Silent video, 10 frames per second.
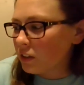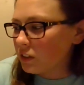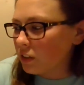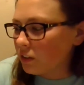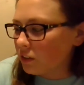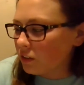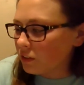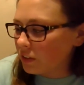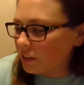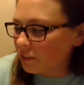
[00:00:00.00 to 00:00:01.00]
So
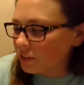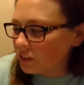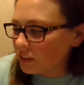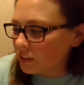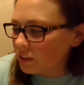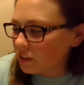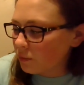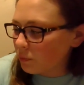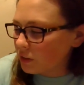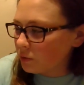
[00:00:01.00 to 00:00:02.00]
the differences
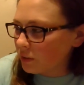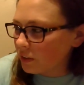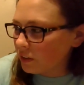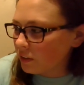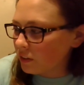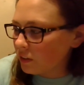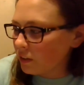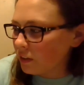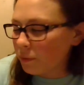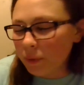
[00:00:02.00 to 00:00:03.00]
between
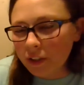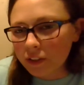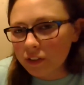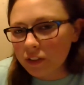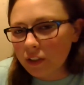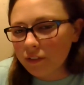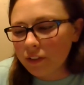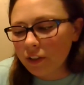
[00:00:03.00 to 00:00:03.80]
an appearance of the